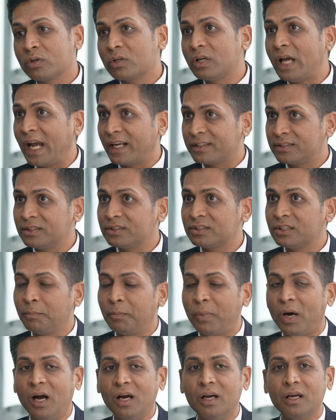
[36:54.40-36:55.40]
access the
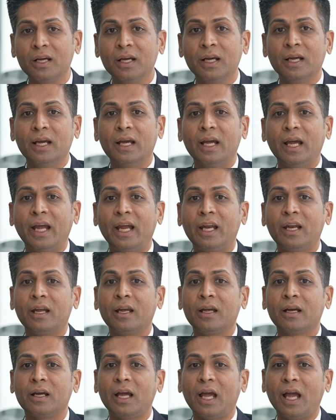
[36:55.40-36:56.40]
park
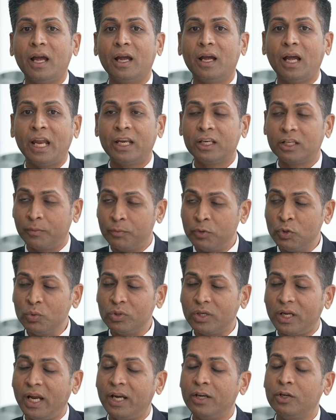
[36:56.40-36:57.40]
and
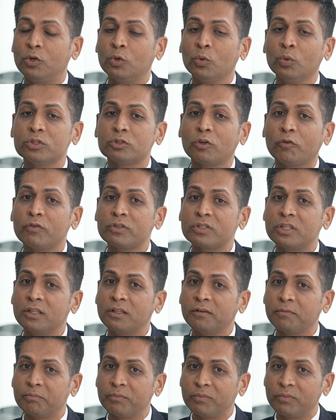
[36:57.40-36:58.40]
commute. And two is obviously
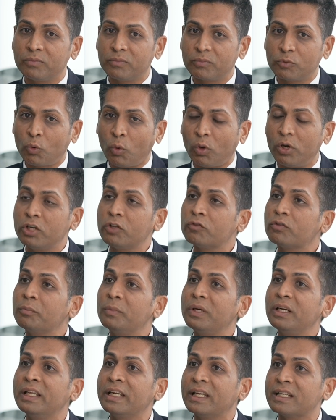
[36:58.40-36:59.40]
the quality of the
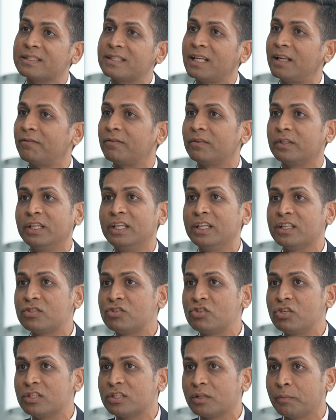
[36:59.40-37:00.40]
building itself. Right.
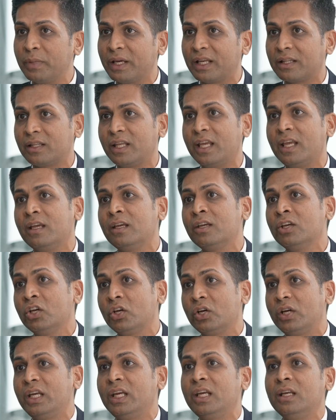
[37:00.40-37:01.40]
ESG is a big thing,
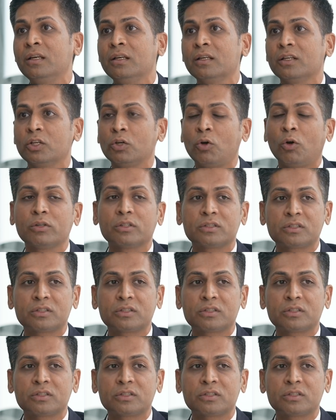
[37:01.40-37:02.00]
green, and all the